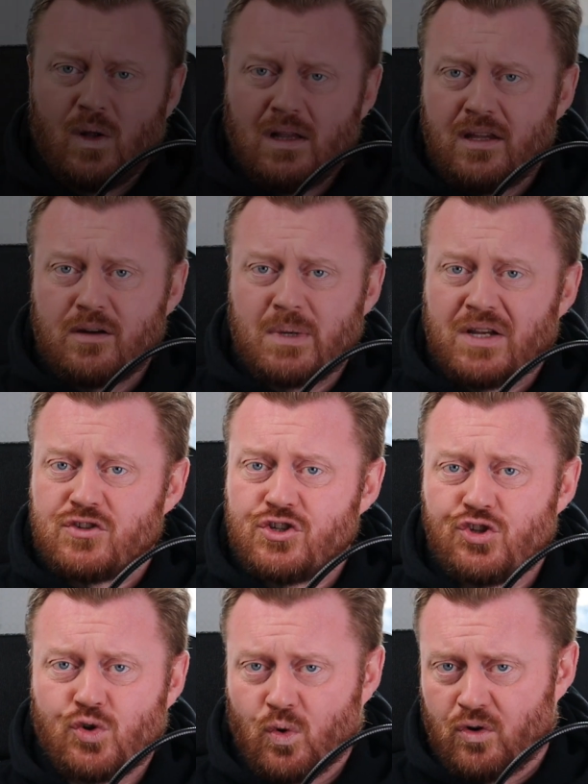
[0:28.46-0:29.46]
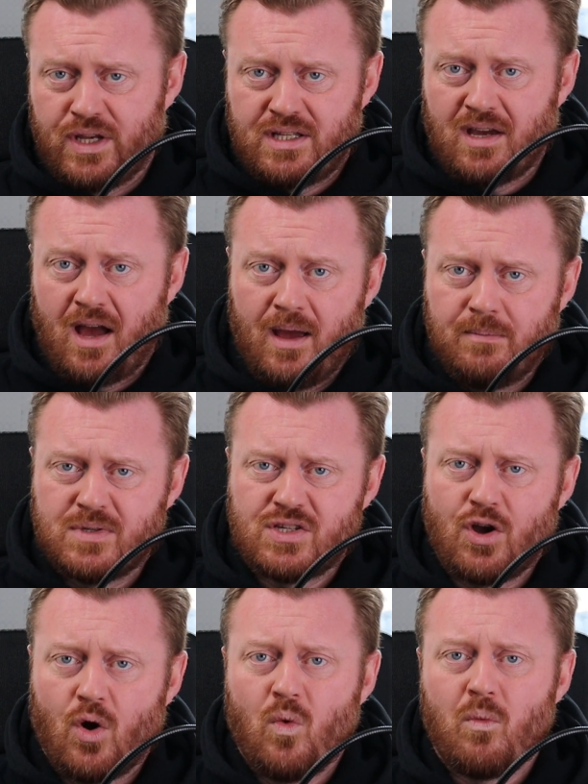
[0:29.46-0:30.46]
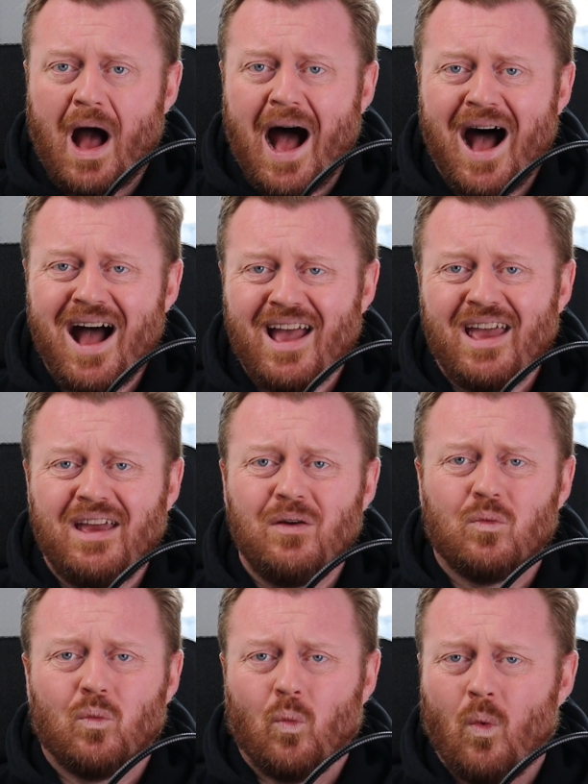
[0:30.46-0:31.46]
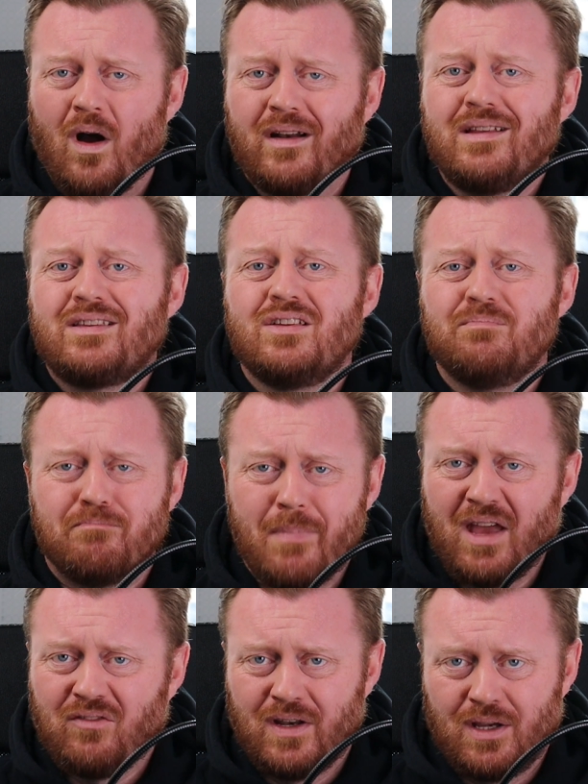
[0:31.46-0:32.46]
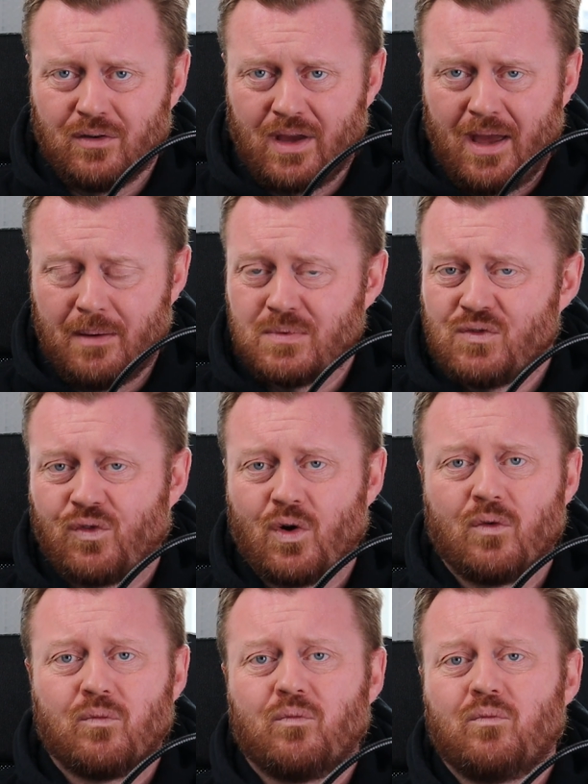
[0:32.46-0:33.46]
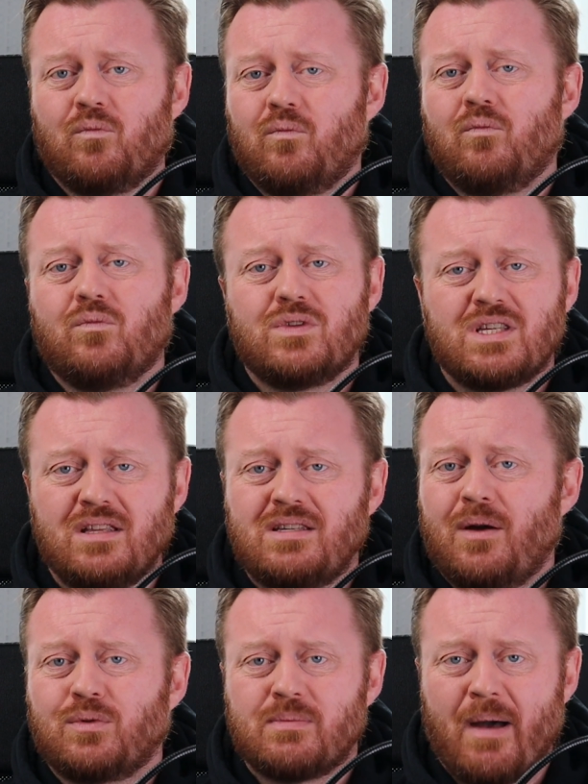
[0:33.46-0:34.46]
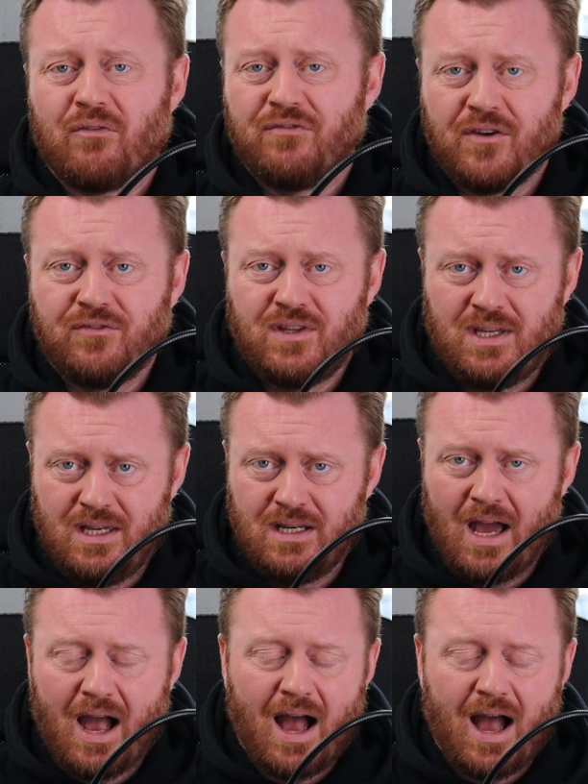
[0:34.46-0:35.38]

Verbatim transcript: so a little bit of story time. So I wanted to make video games for since I was about 15.